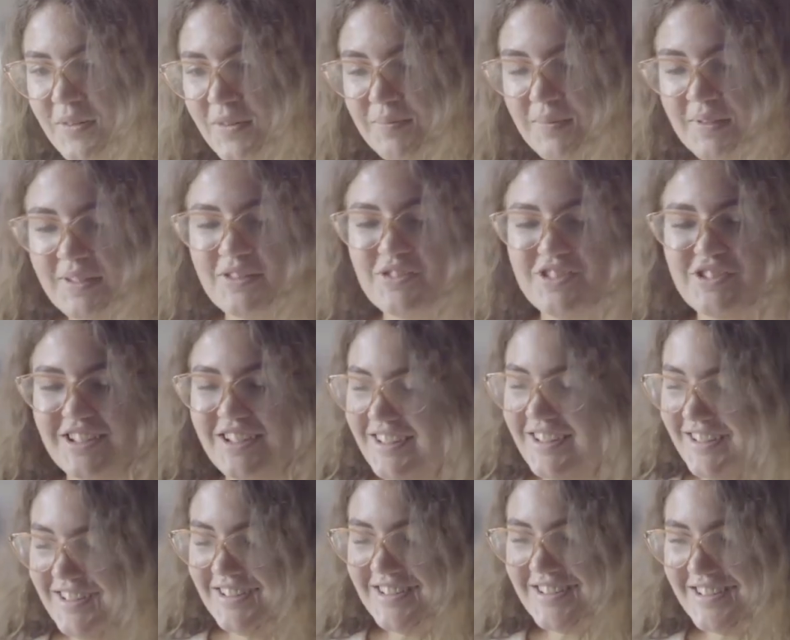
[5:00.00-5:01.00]
on the lives of
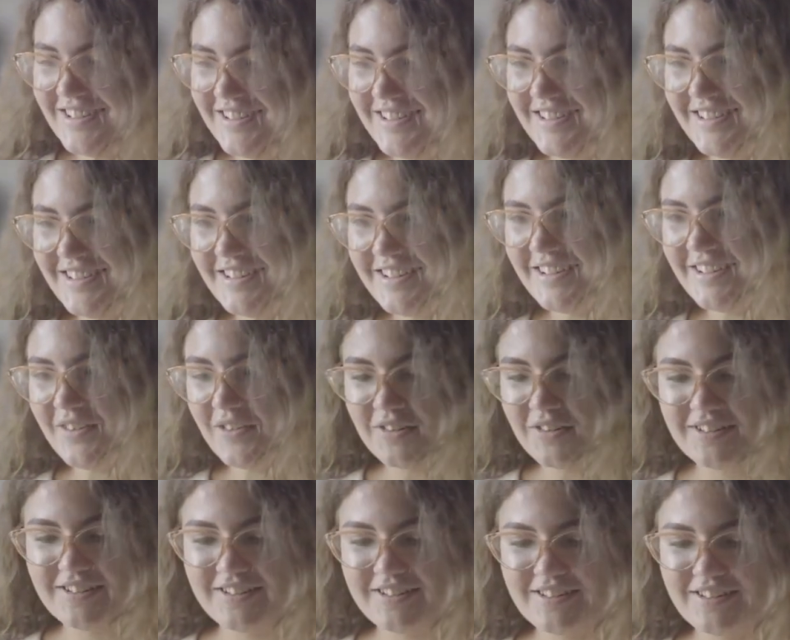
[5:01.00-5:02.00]
students.
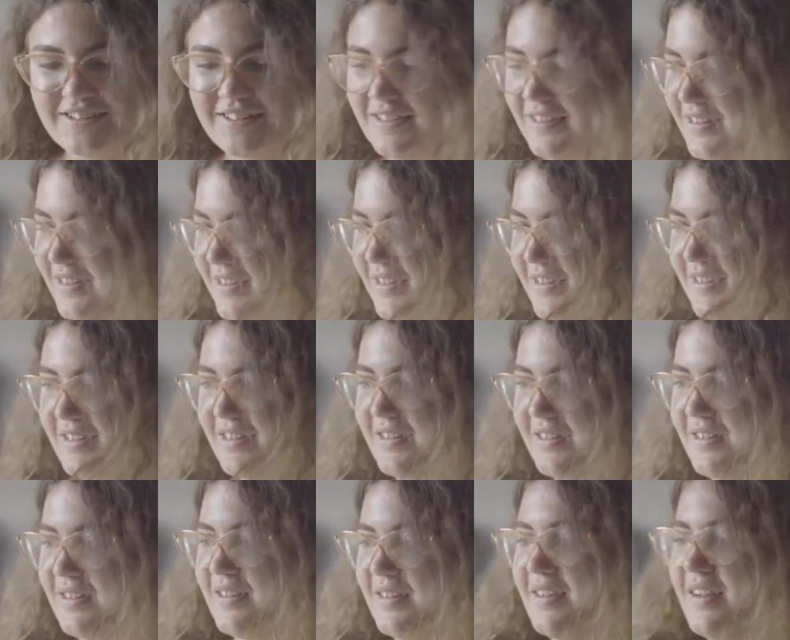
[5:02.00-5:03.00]
So, why
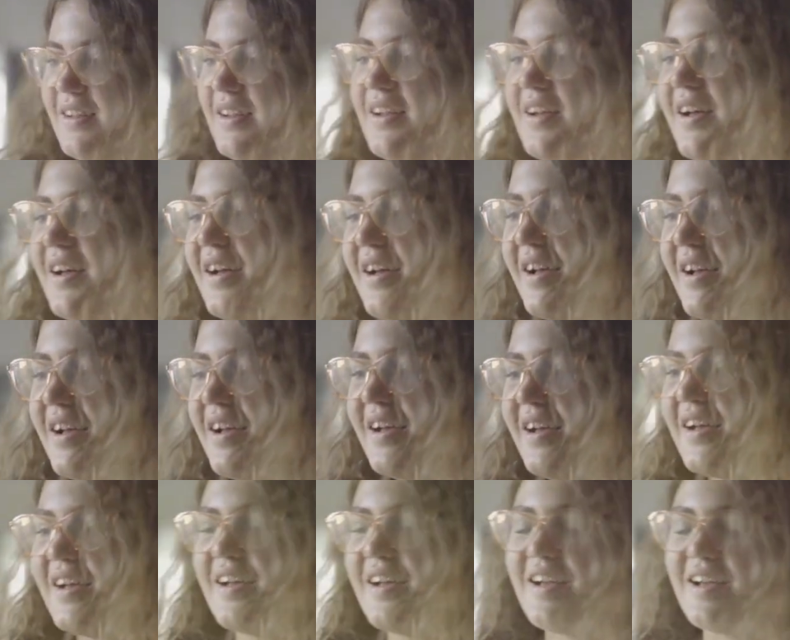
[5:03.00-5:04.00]
not take the leap and
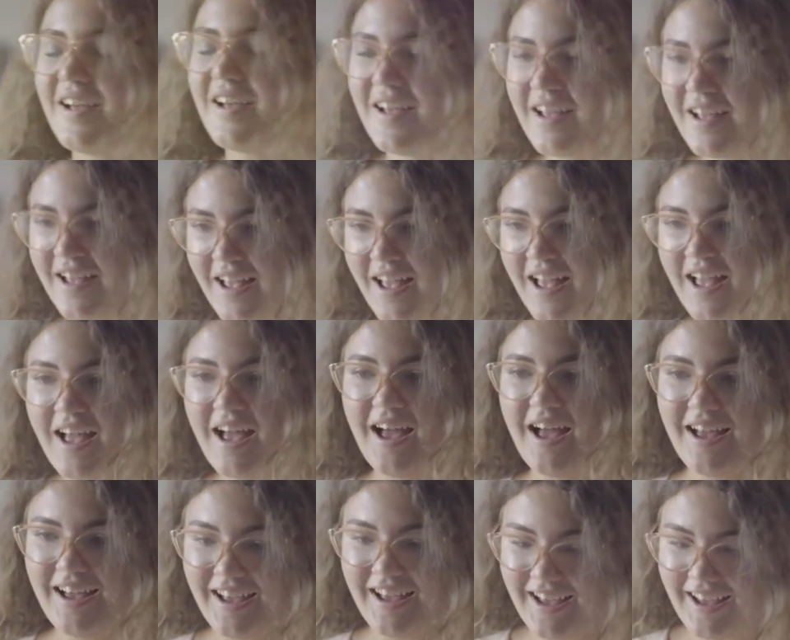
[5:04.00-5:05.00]
start your journey as an
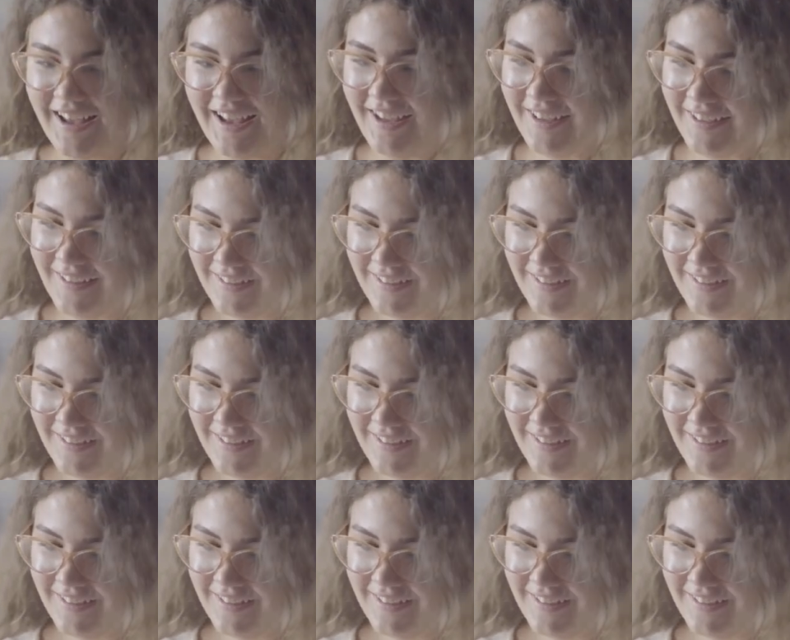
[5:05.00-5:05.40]
online tutor